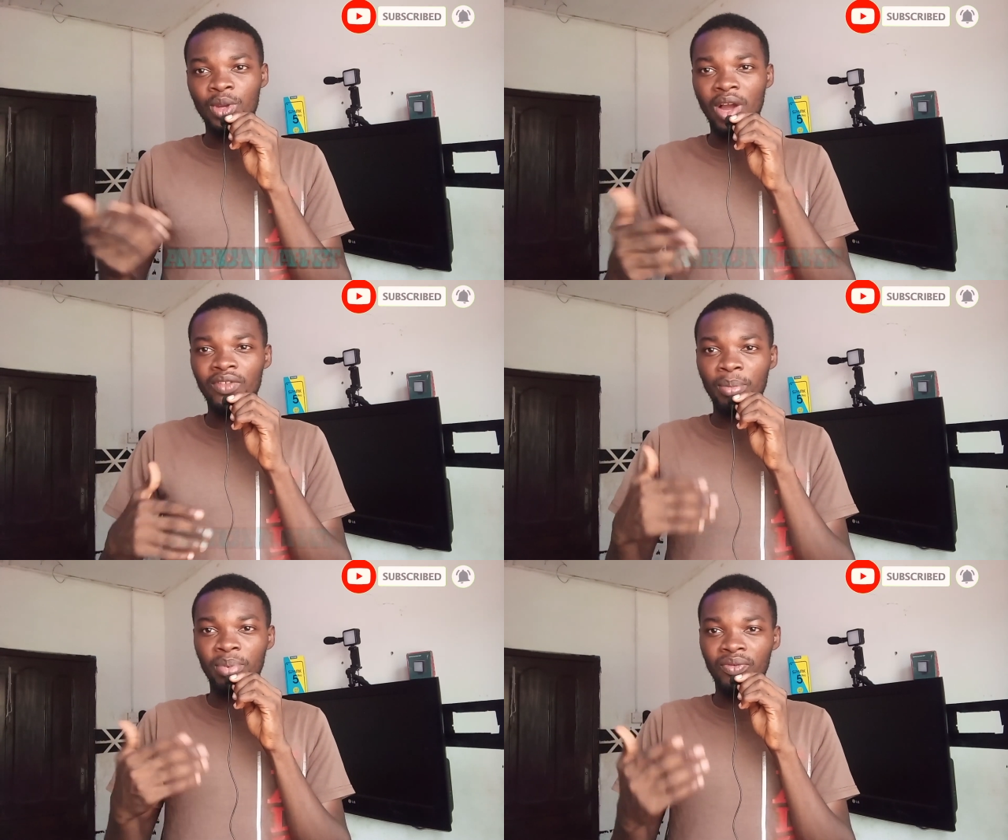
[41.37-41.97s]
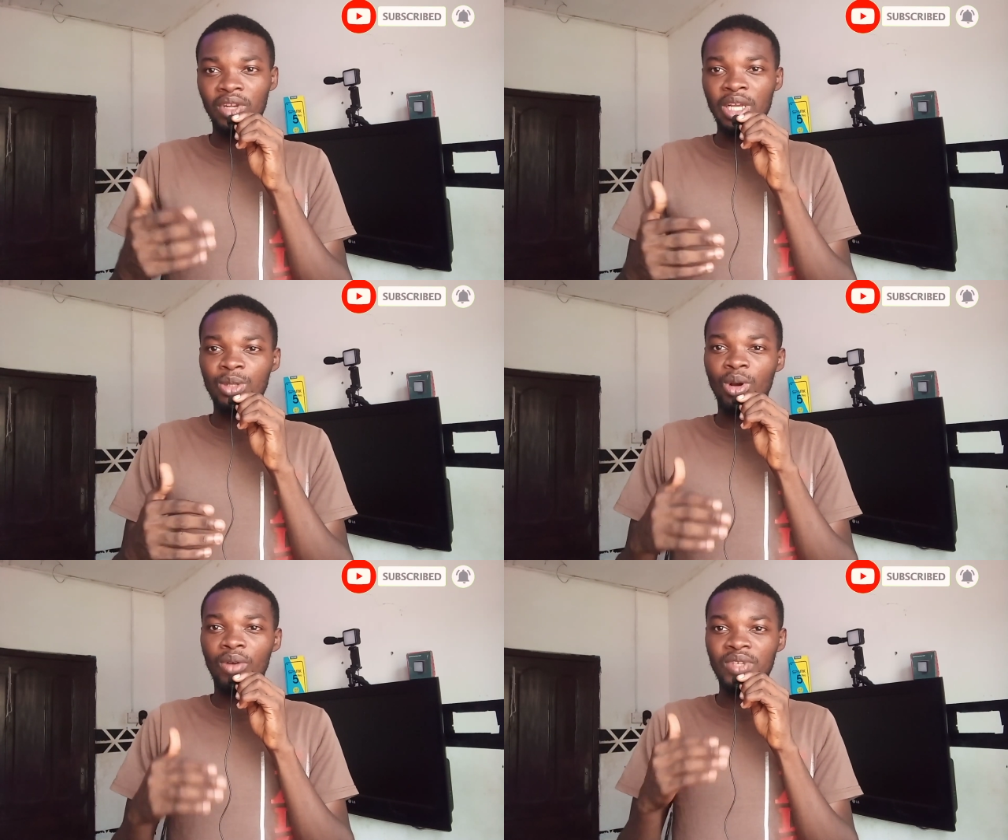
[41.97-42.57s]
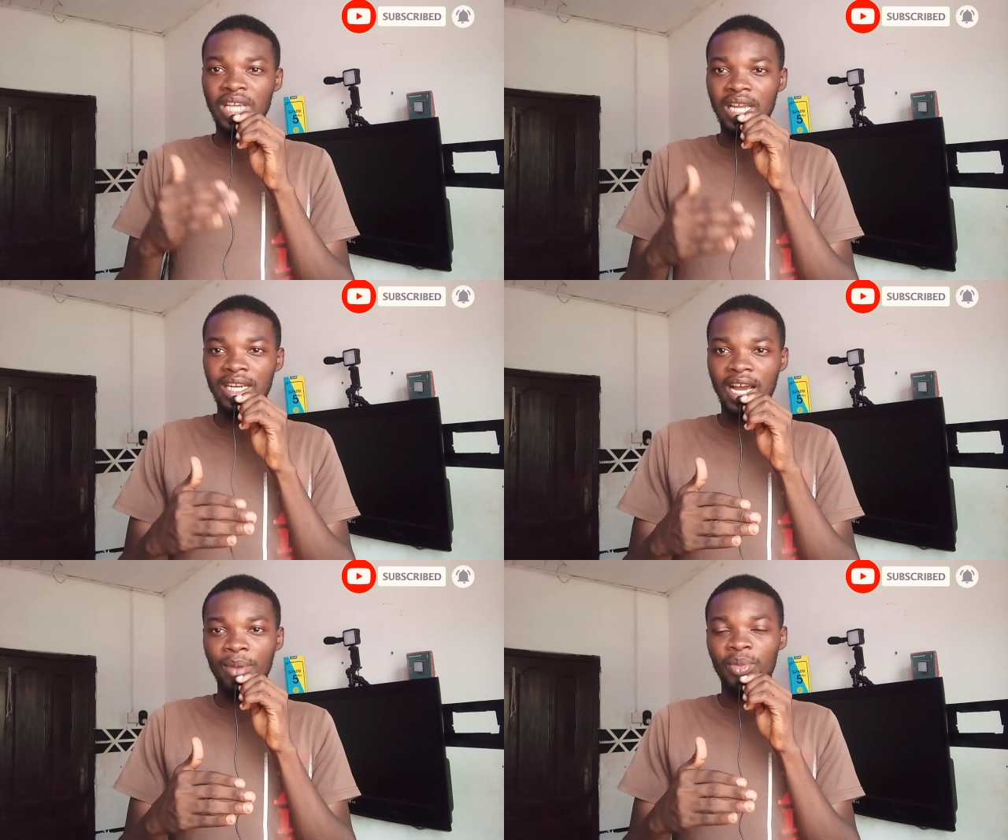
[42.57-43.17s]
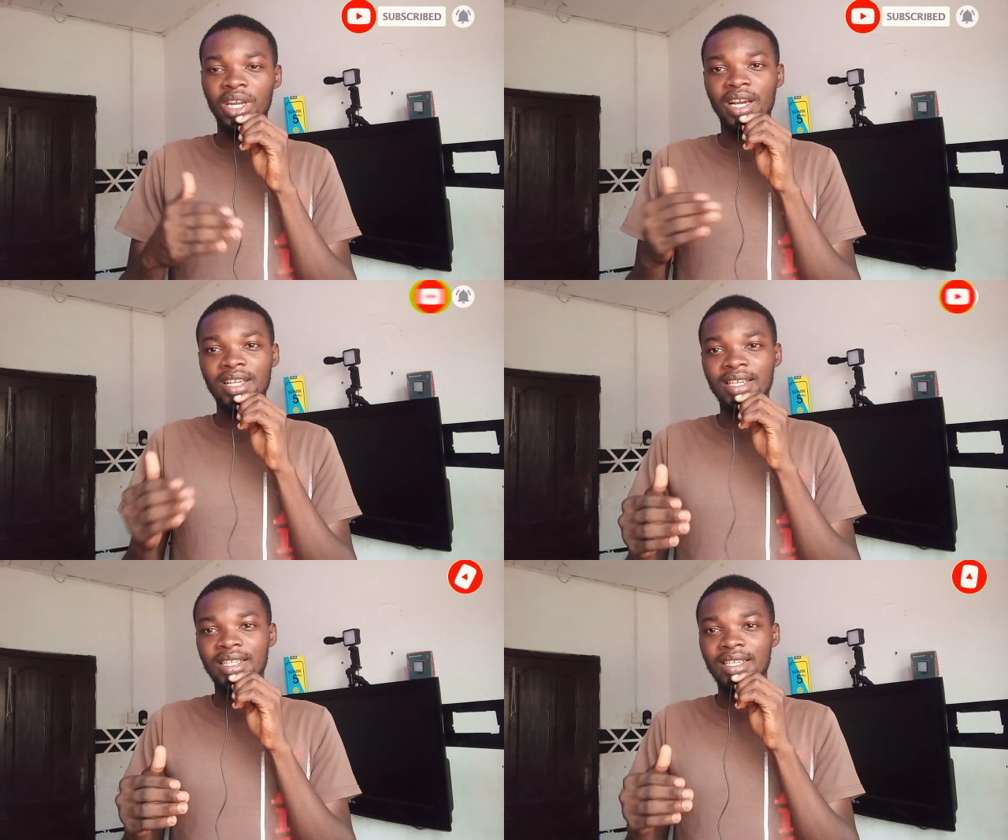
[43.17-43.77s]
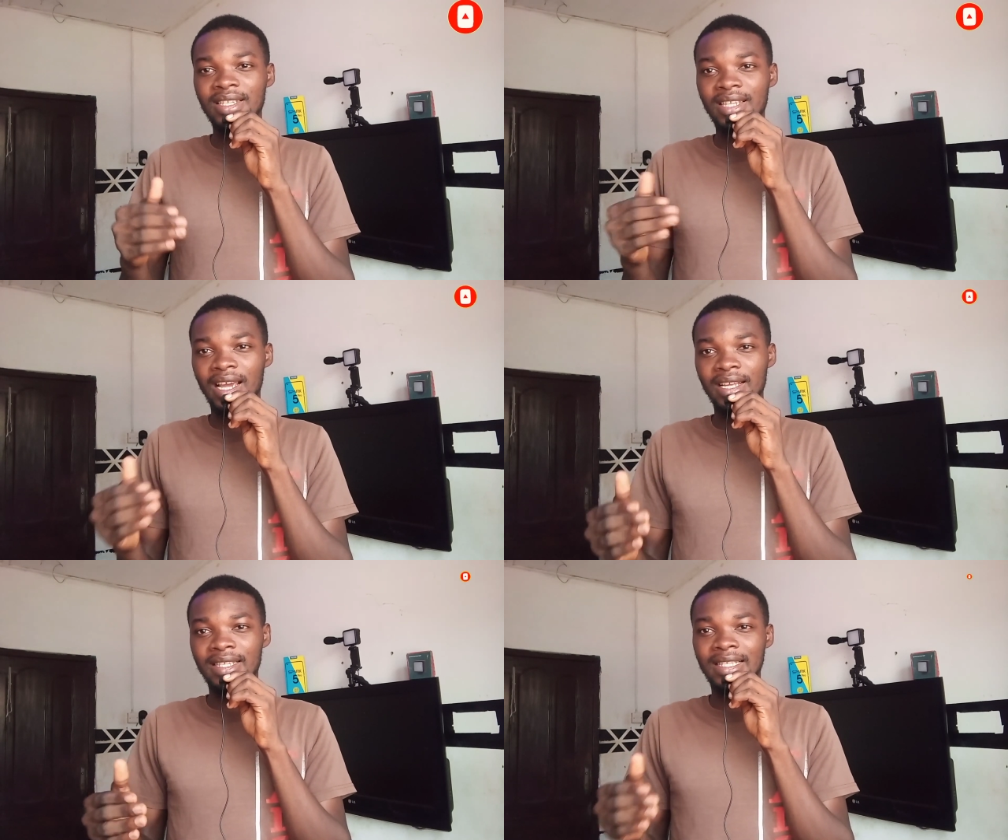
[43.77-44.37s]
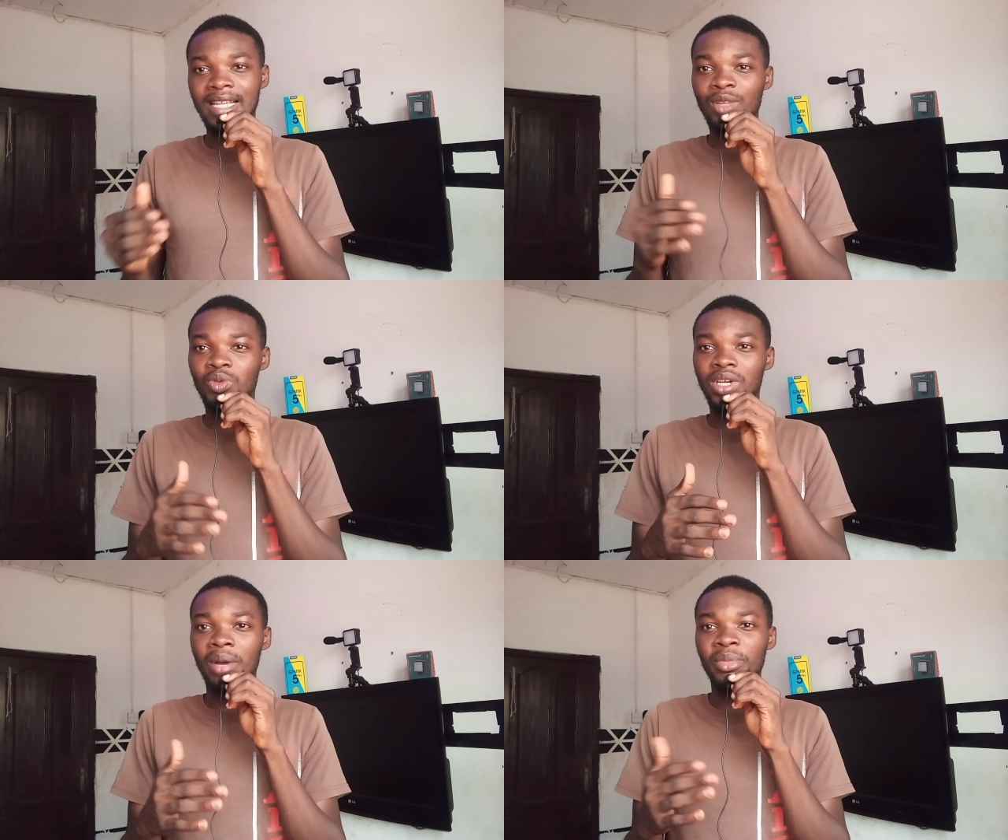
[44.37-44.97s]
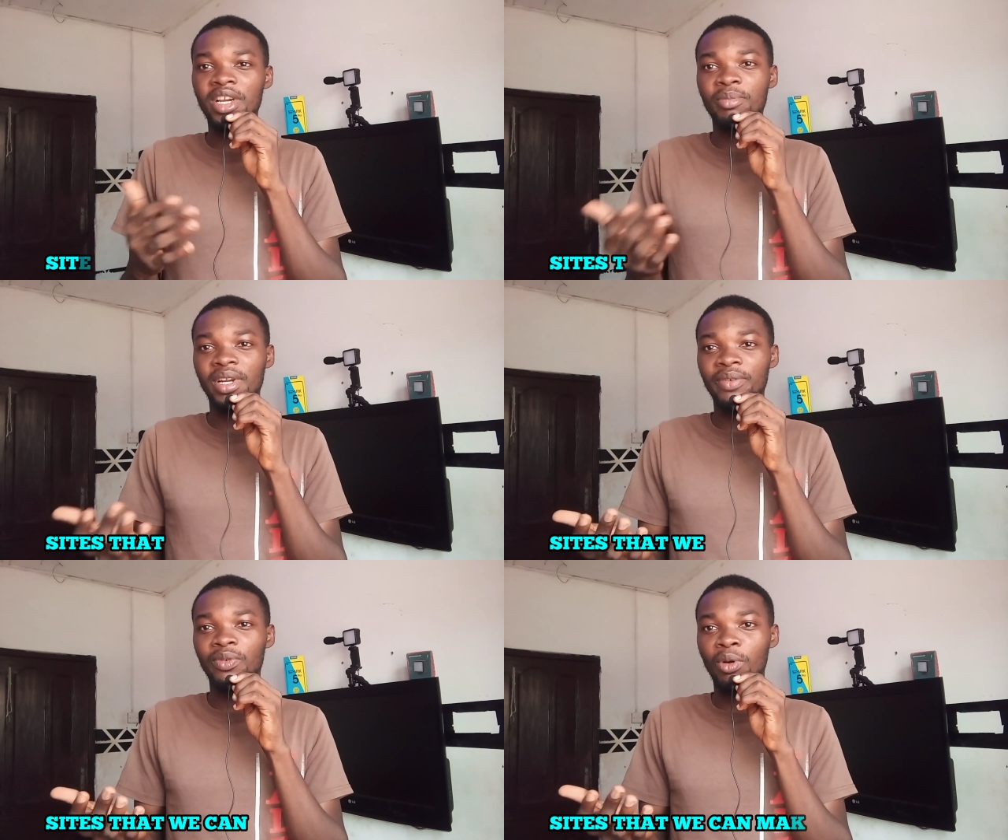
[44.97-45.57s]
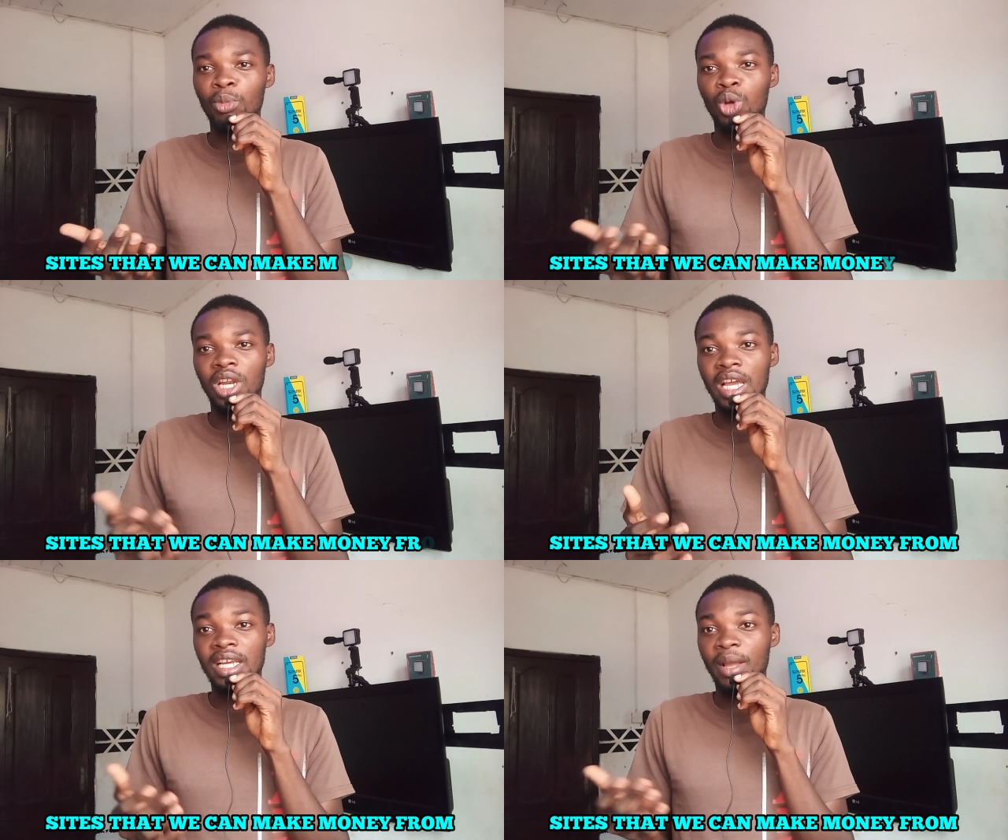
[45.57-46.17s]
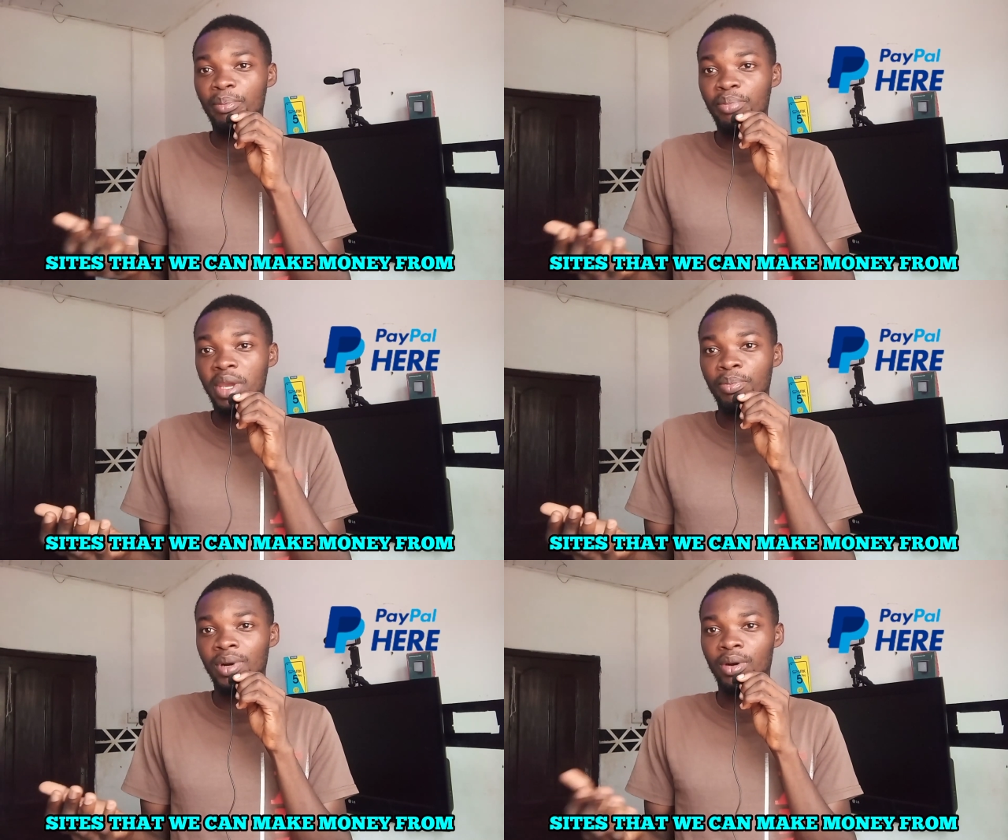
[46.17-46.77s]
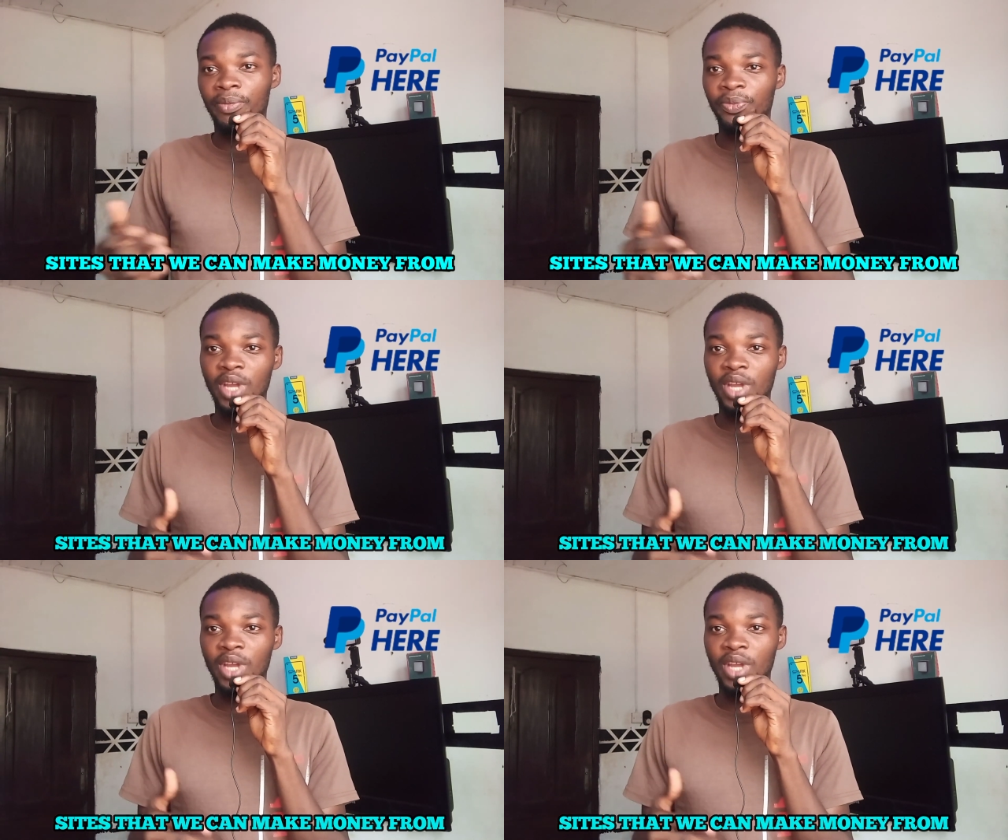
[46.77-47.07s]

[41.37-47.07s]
you have the privilege of signing up and accessing sites that we can make money from, like PayPal,